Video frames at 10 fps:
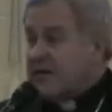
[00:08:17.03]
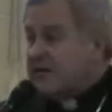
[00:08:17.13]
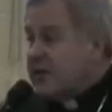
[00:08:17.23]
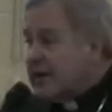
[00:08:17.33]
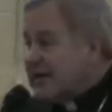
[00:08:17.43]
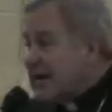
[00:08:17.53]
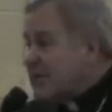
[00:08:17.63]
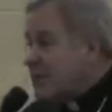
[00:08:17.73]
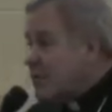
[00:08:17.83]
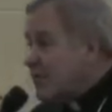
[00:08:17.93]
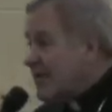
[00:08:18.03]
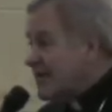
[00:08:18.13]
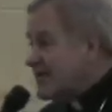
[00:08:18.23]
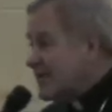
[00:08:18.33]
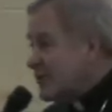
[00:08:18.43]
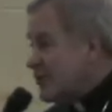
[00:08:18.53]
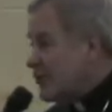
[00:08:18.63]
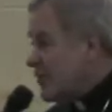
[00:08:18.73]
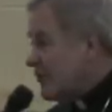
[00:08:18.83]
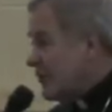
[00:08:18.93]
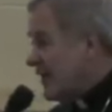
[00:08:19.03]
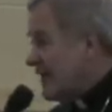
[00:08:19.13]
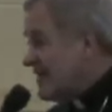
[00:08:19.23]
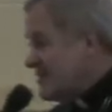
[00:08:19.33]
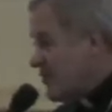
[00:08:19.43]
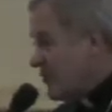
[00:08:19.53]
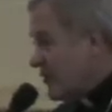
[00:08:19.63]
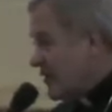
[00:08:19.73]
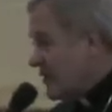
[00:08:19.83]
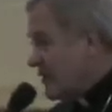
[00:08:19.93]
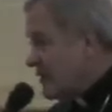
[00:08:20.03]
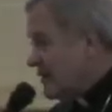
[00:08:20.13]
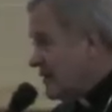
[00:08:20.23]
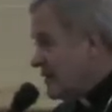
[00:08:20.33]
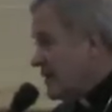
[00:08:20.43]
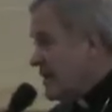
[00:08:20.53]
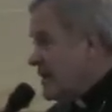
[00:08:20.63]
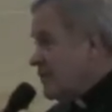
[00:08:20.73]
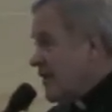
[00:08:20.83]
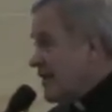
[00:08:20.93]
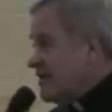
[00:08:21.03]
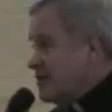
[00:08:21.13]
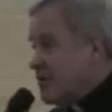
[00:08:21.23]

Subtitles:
you've got a couple more things to do before Lent is over. But in